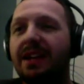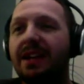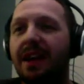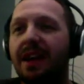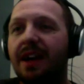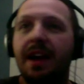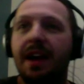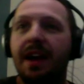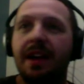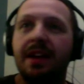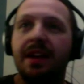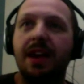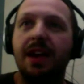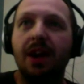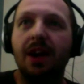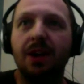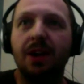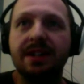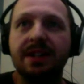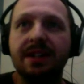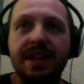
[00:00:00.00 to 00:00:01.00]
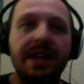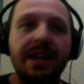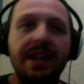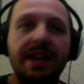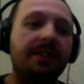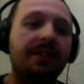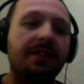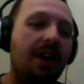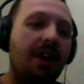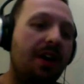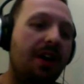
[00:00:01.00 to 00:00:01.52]
I can guarantee it.
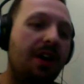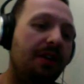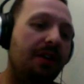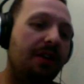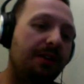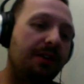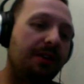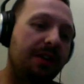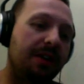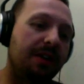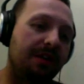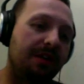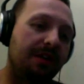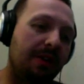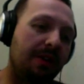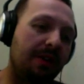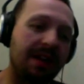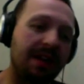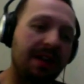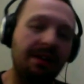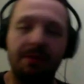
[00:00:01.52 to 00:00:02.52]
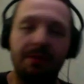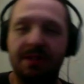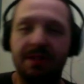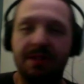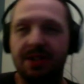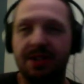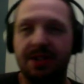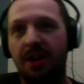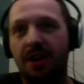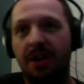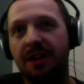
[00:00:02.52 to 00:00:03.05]
Oh, it was
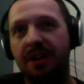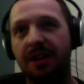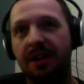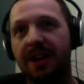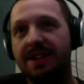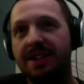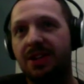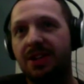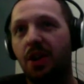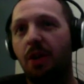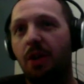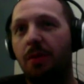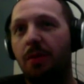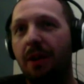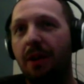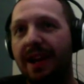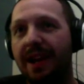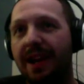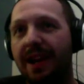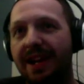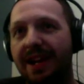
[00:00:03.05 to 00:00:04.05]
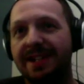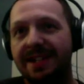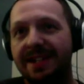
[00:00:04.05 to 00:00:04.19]
all against nobodies,